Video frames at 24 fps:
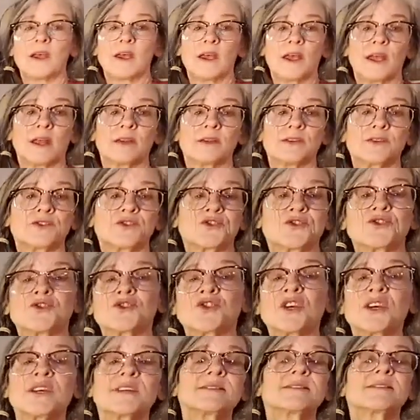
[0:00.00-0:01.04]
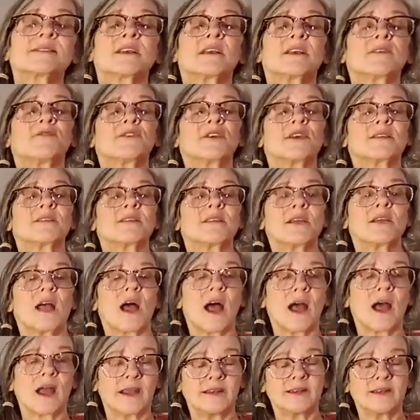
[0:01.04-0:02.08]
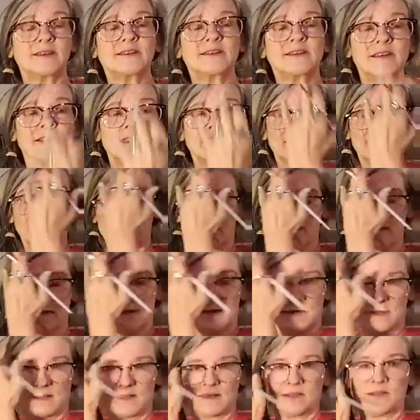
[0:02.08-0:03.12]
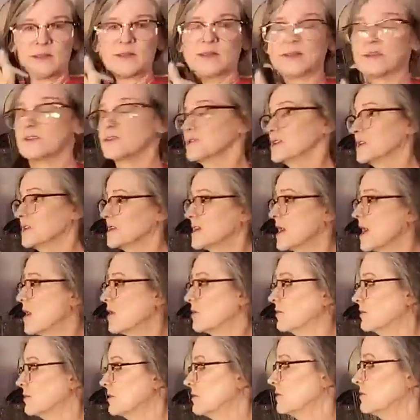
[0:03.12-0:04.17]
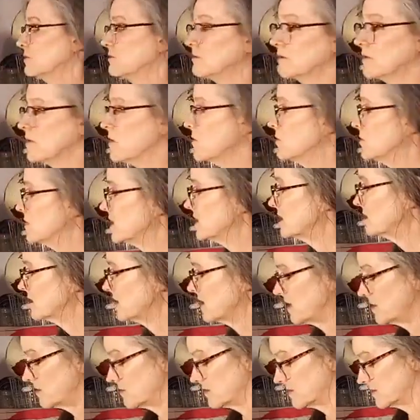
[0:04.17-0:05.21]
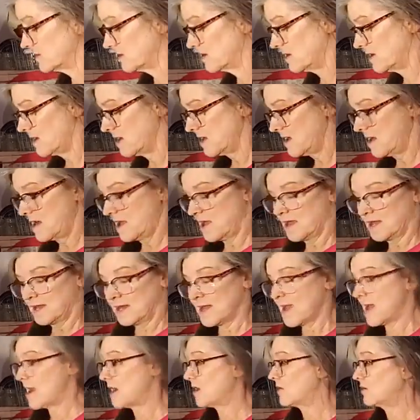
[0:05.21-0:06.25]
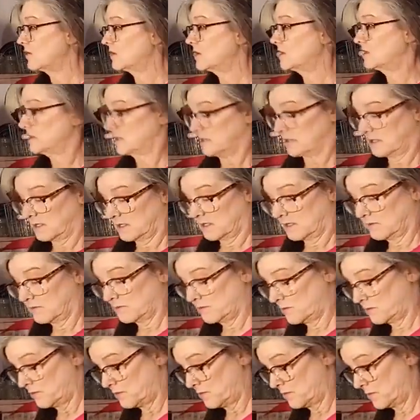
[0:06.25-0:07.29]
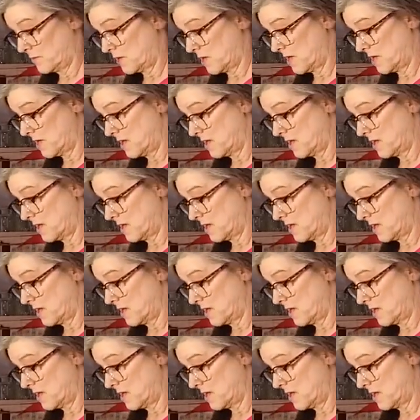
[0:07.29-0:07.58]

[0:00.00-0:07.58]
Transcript: And it's just giving the idea that there's a town. No details. Now, ooh,